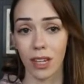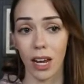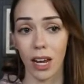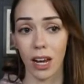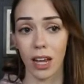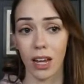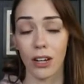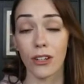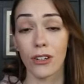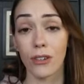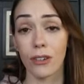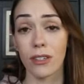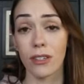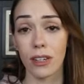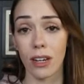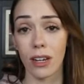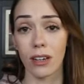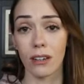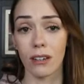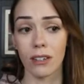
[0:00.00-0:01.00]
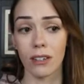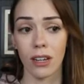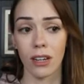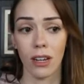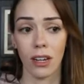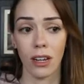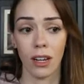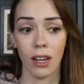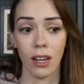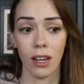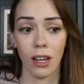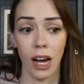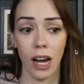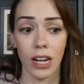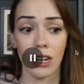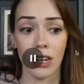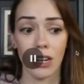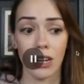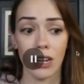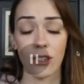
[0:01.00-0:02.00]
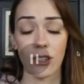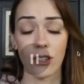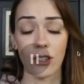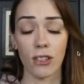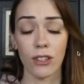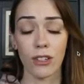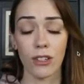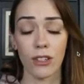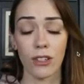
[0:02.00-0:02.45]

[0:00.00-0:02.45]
And I understand. I understand.